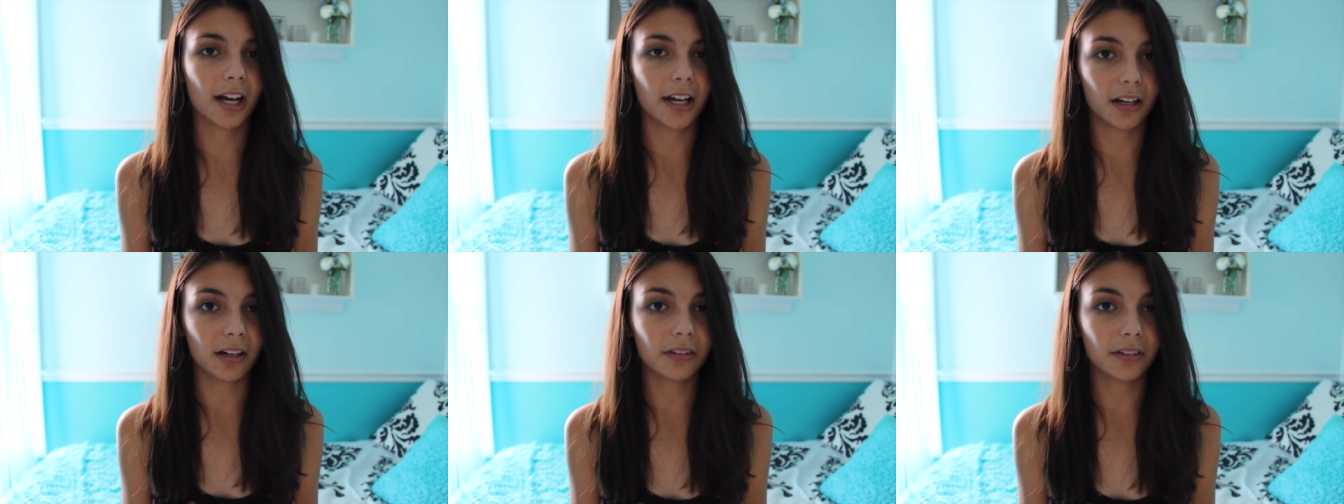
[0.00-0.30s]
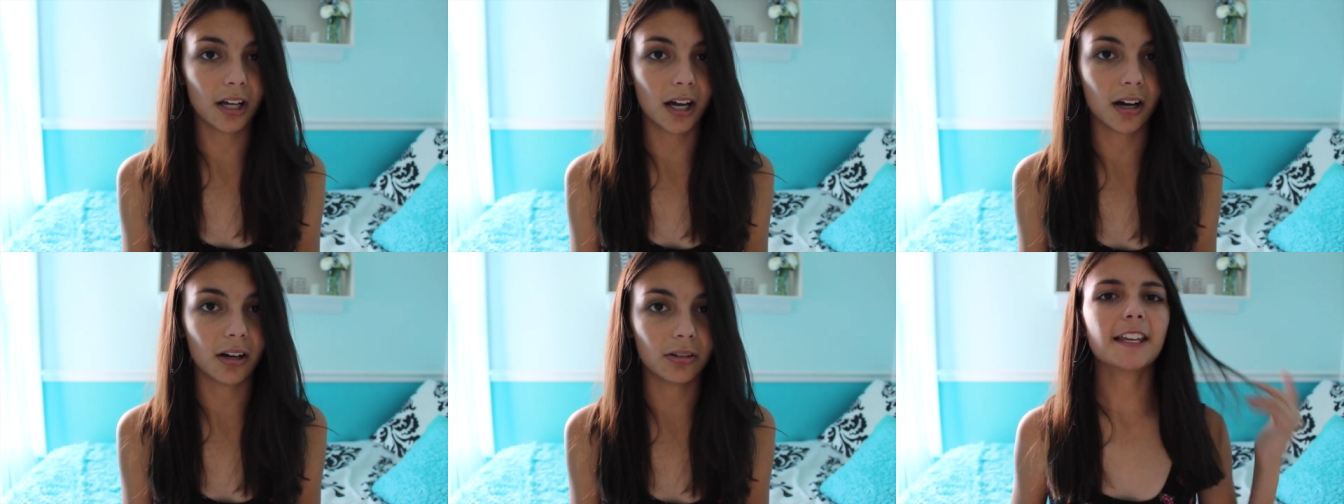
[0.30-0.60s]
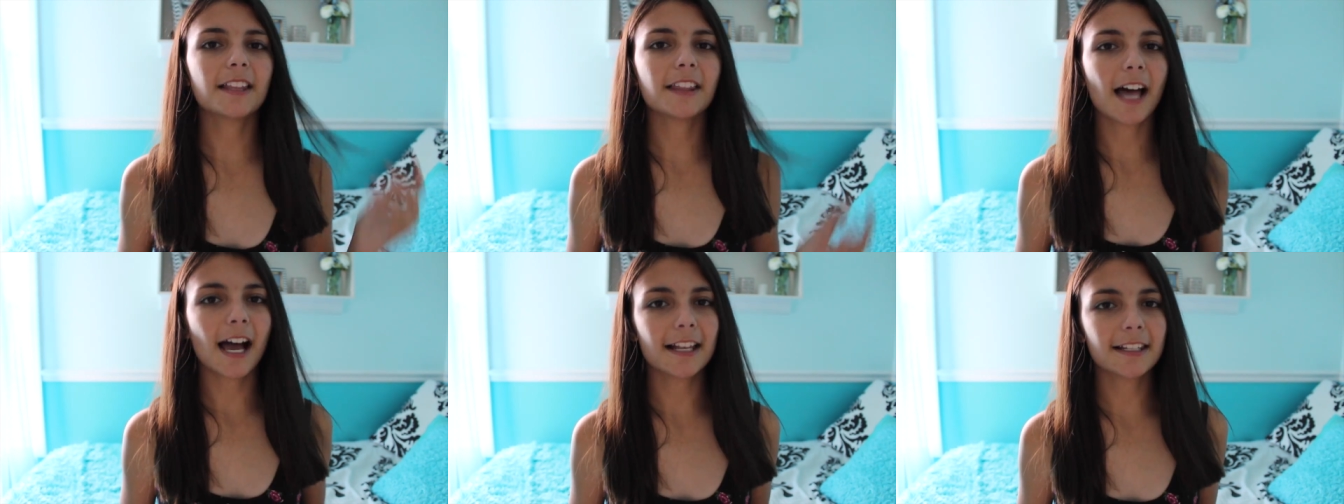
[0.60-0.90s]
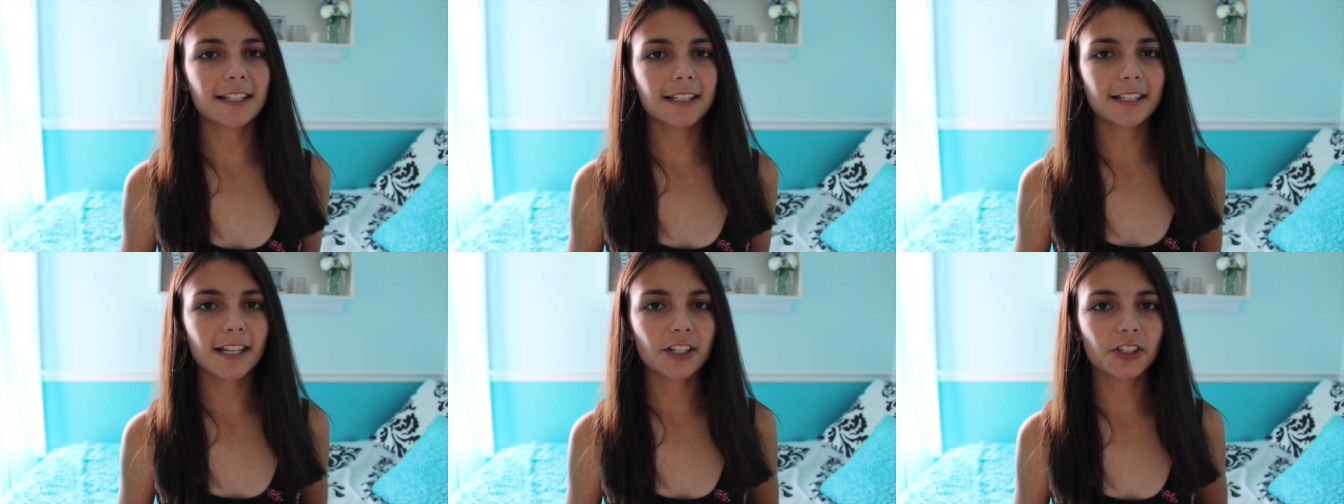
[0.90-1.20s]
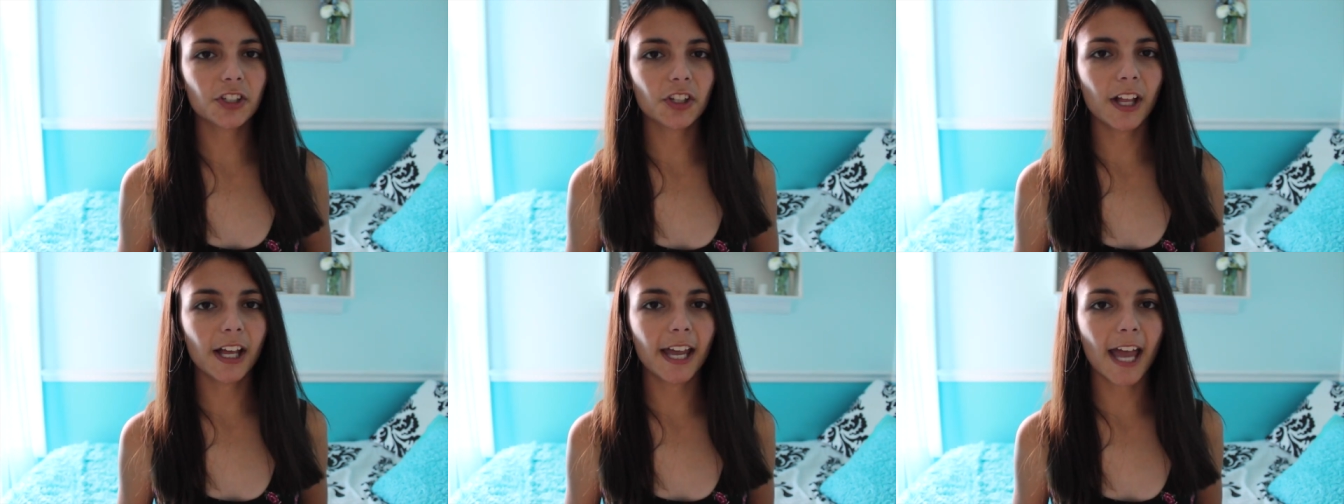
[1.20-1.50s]
I don't know. The last
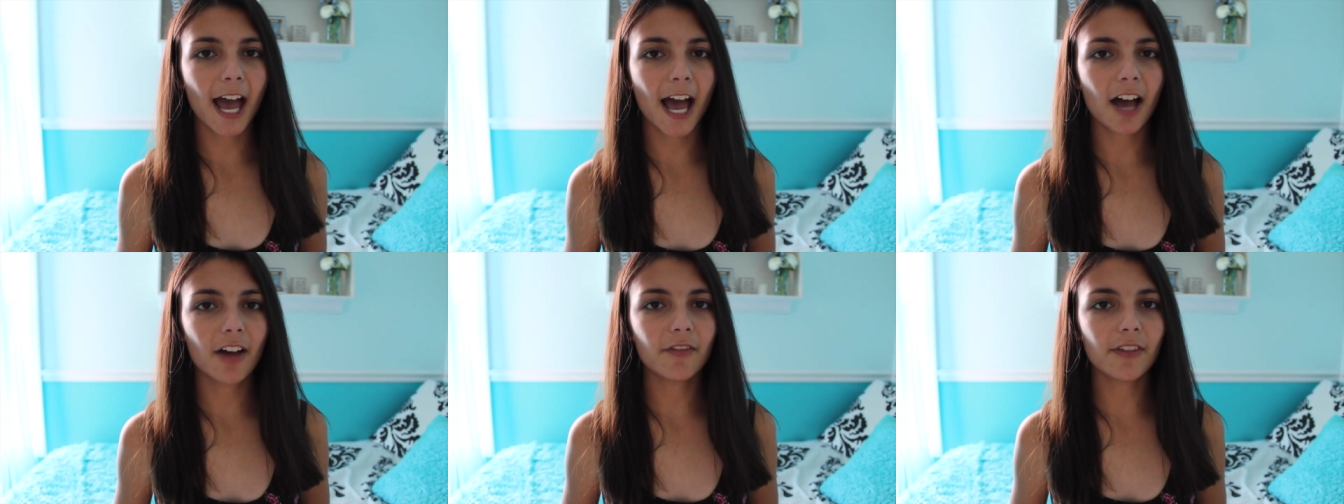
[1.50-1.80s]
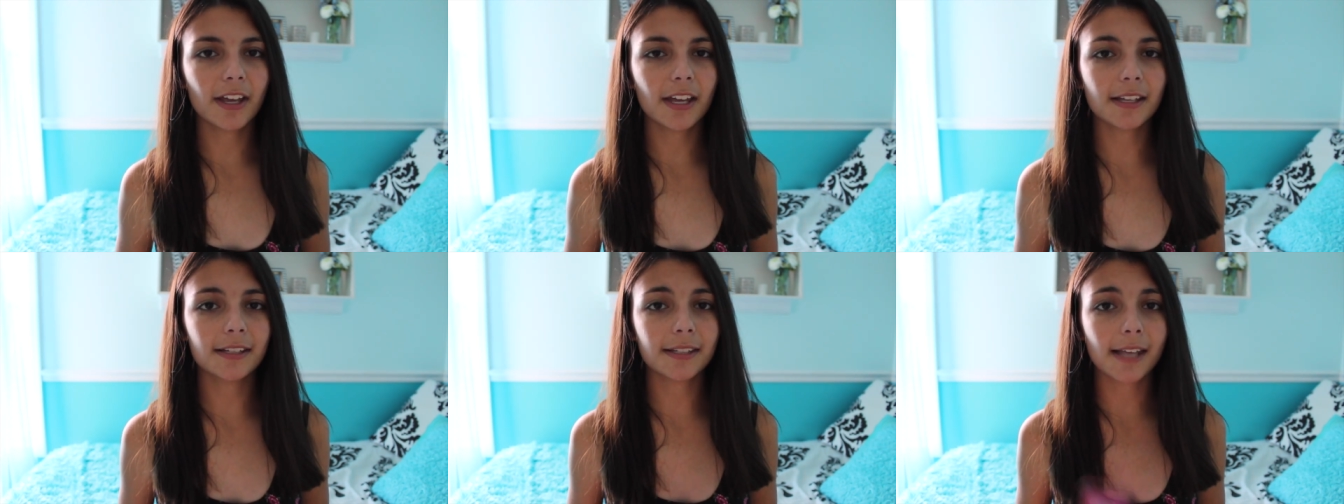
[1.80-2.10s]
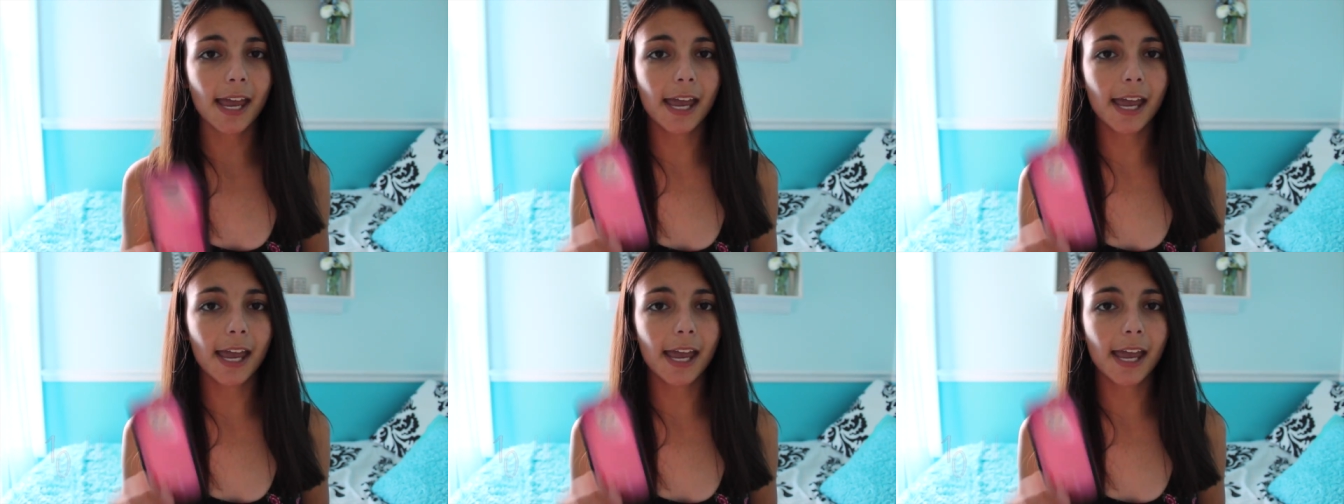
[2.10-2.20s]
essential I have is